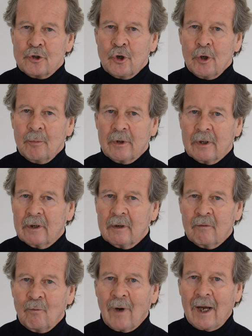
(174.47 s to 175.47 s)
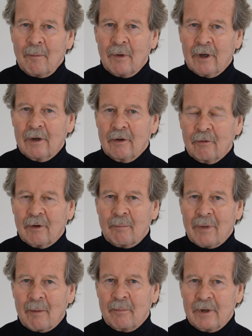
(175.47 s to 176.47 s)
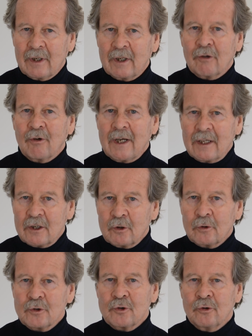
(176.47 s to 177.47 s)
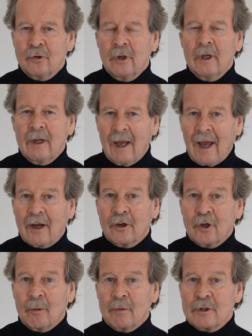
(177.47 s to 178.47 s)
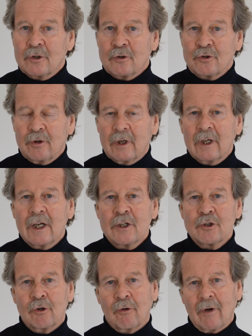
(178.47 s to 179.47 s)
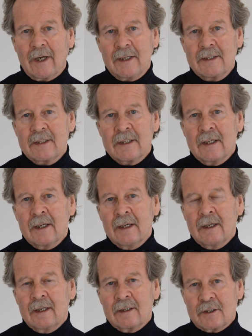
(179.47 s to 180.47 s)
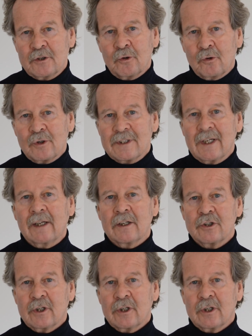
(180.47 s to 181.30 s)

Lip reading: German Weimar Republic created also economic, social and cultural rights, the so-called second